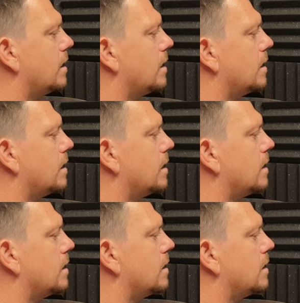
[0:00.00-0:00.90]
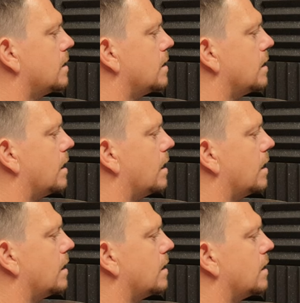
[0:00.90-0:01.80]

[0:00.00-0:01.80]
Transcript: No one is speaking in this clip.